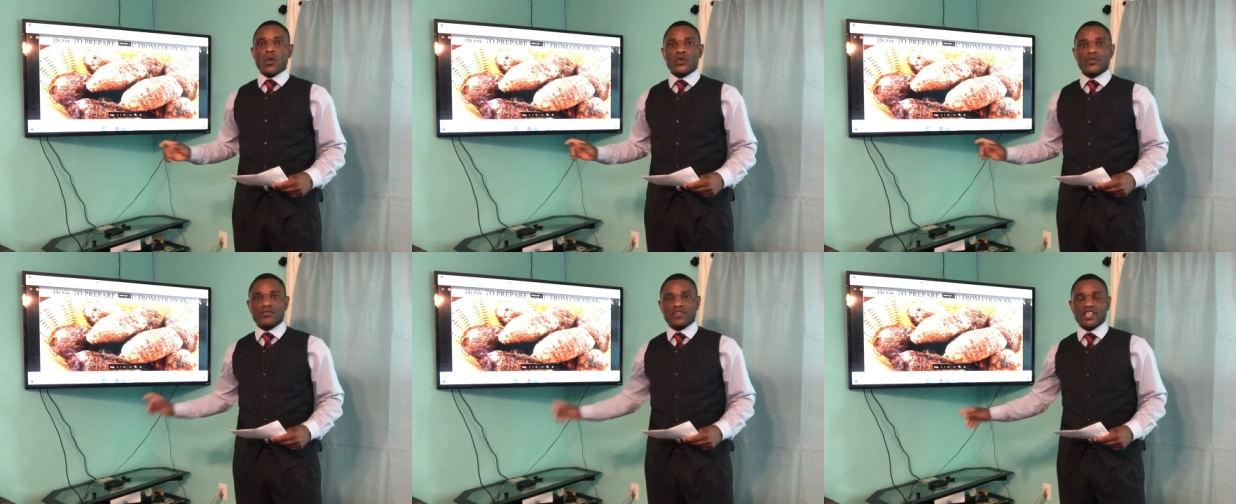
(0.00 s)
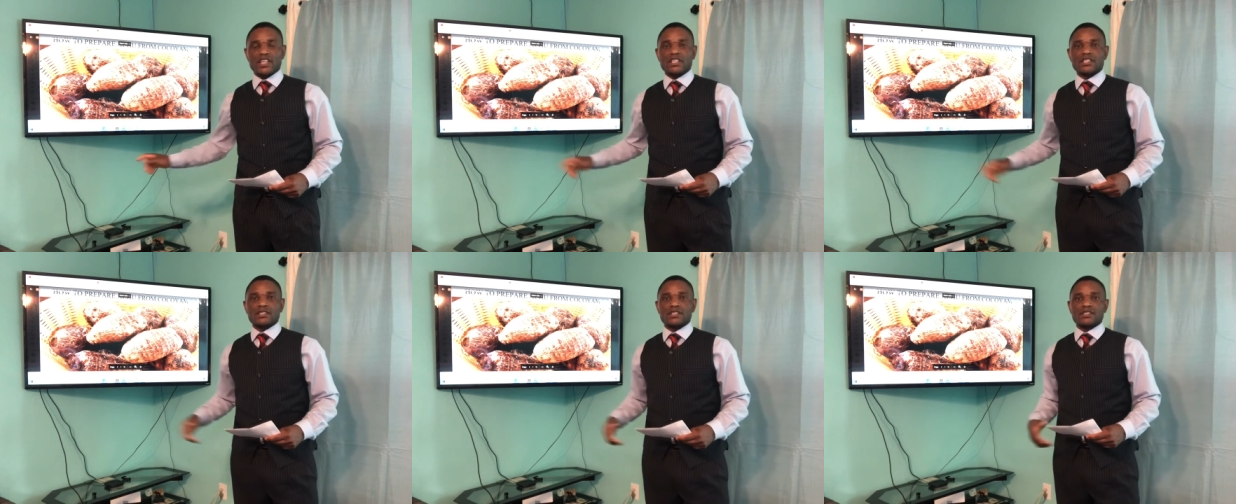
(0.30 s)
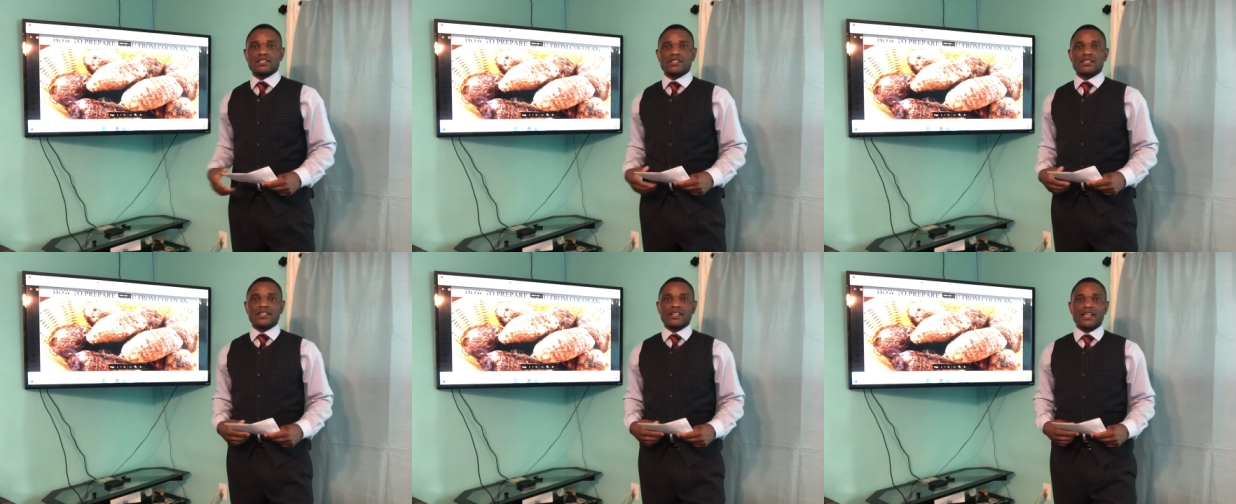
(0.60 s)

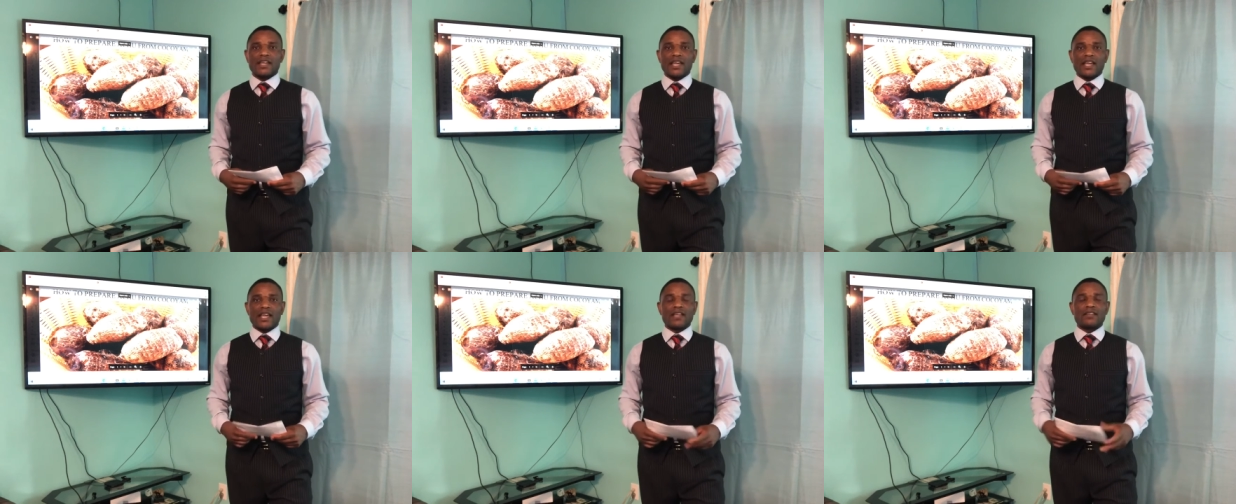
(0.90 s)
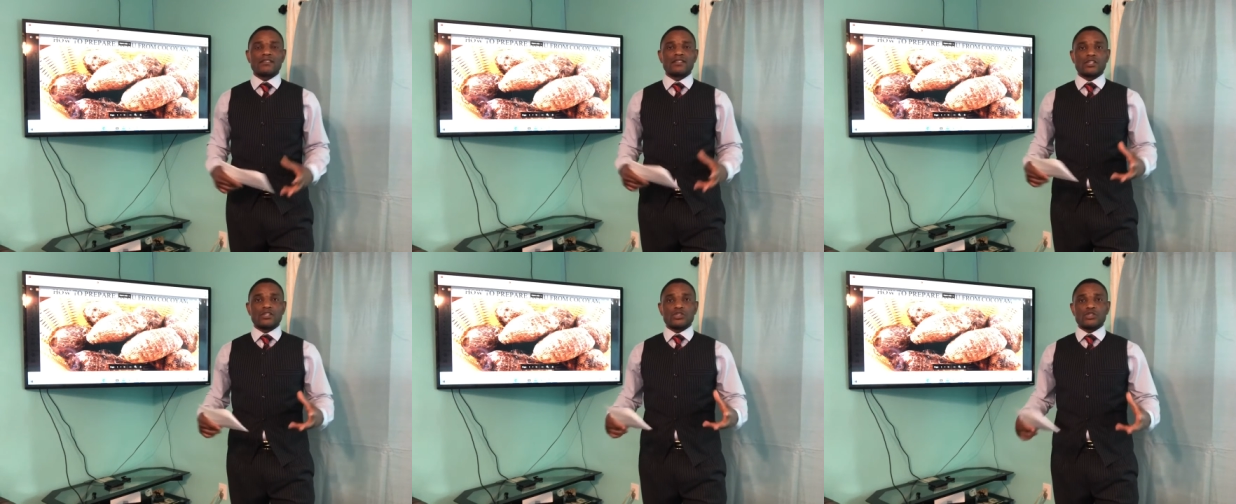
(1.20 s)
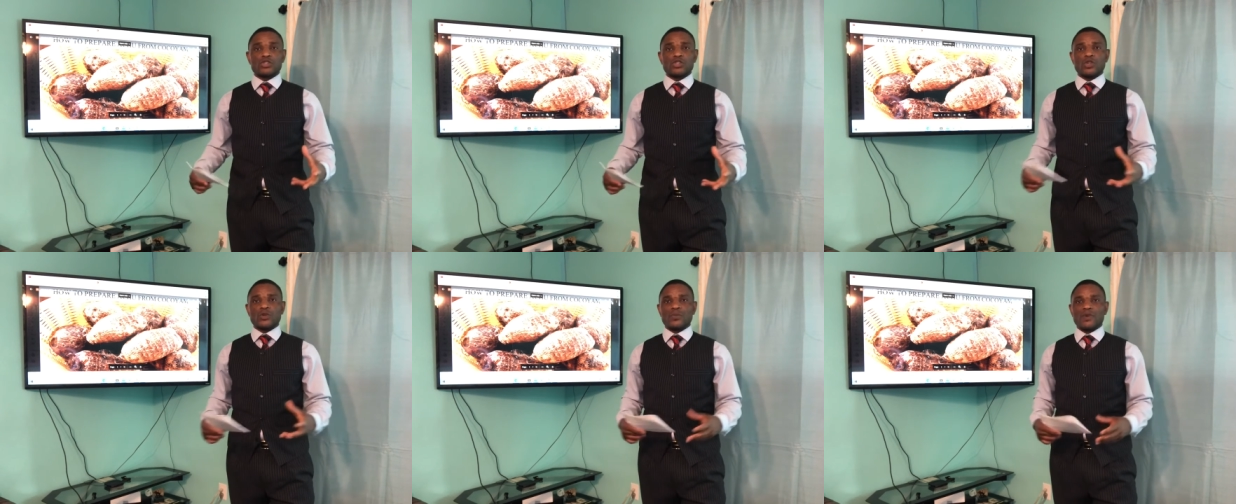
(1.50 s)
This is the
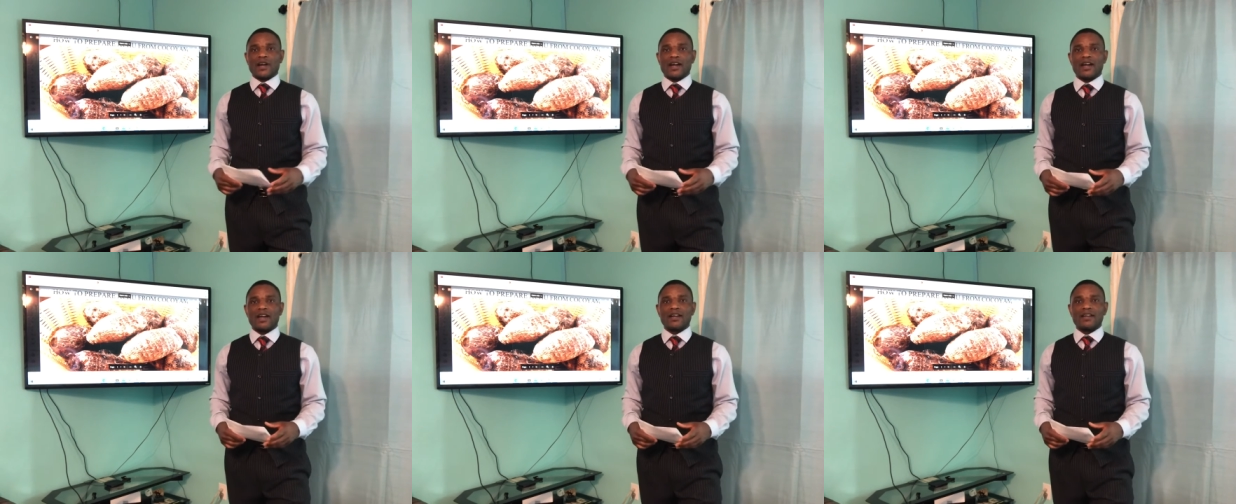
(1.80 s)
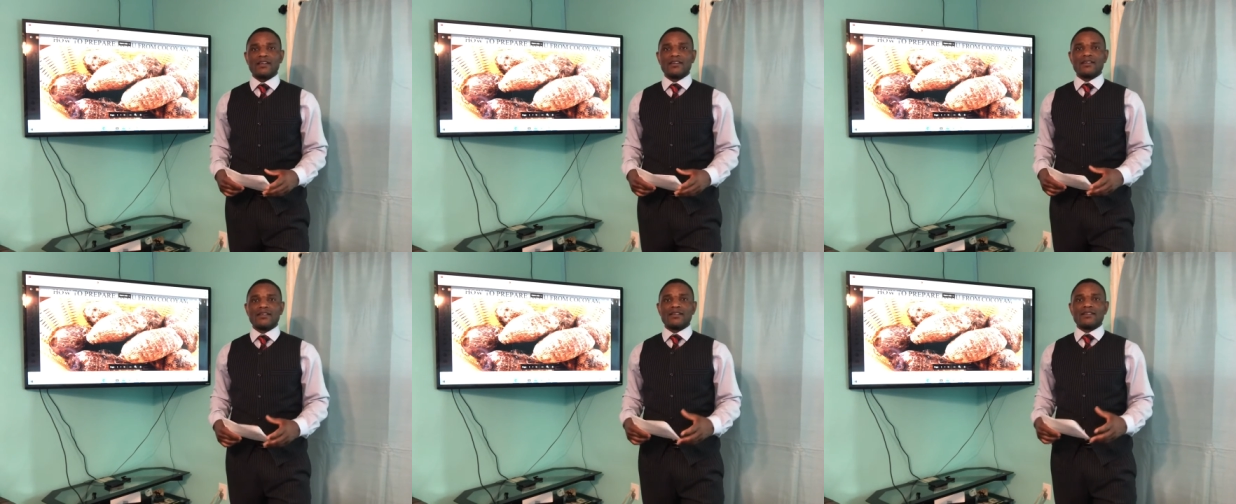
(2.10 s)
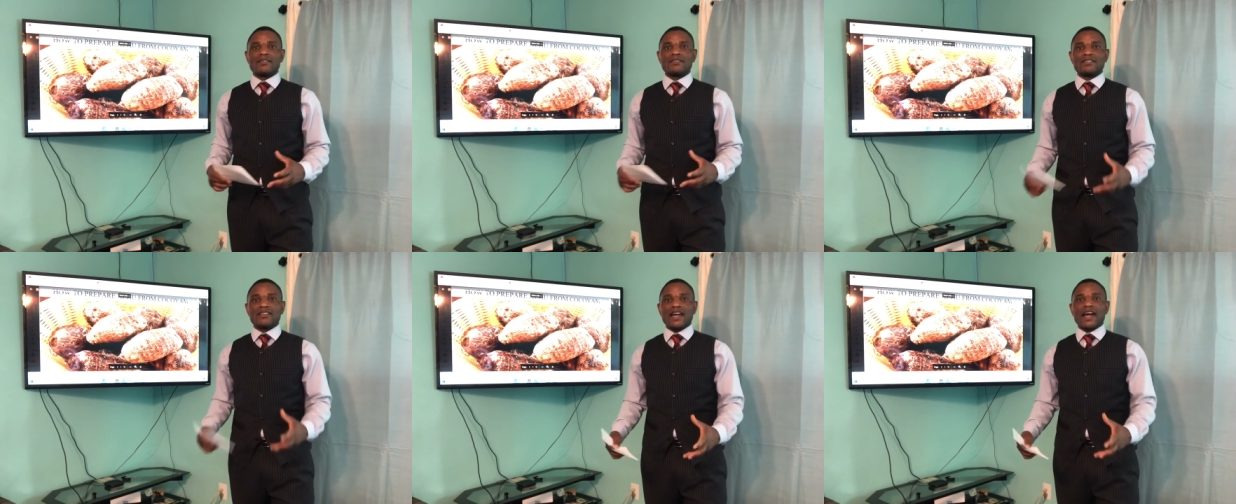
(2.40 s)
tuber
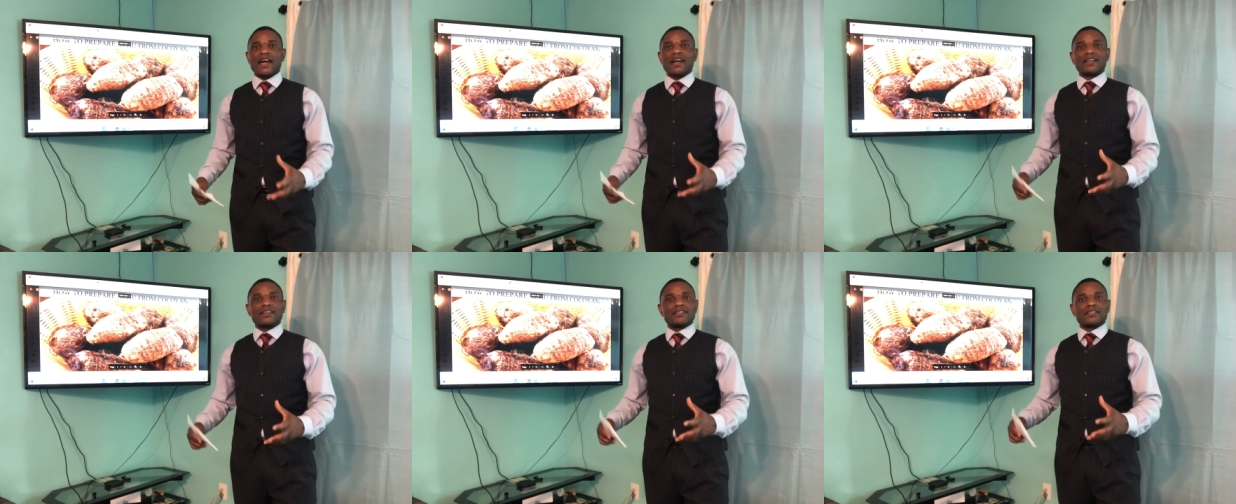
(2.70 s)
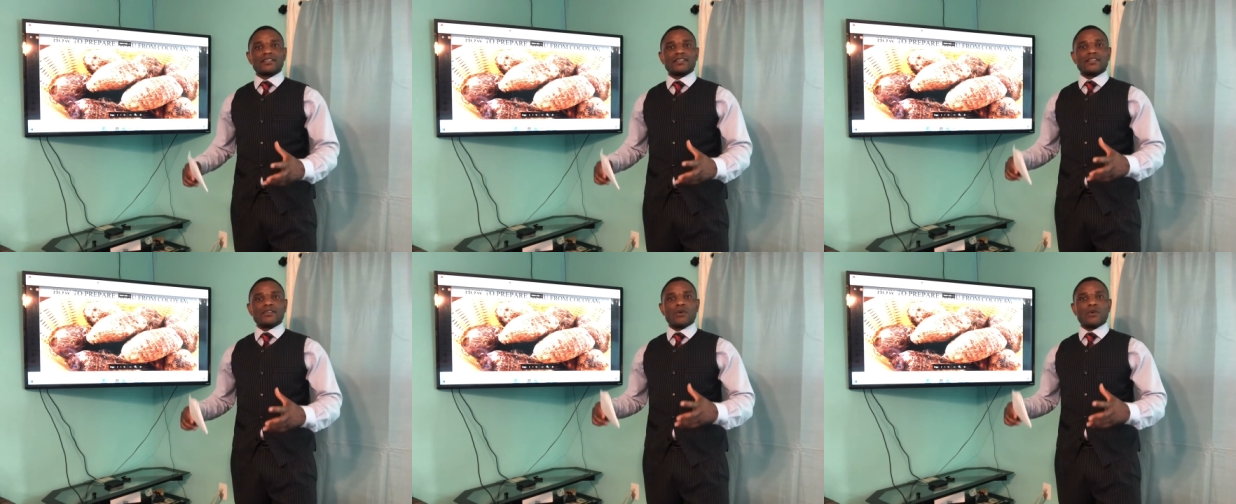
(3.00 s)
that,